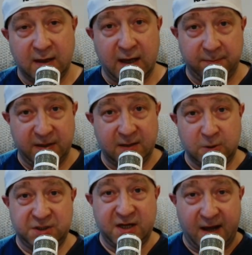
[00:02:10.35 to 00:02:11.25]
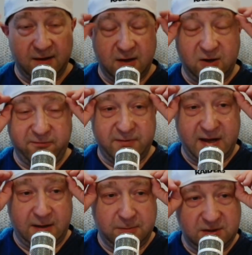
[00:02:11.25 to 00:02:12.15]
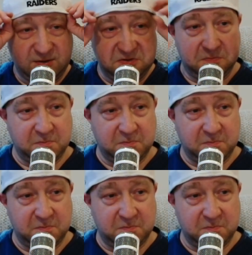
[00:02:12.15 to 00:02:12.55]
I bet they wish it hadn't of now, because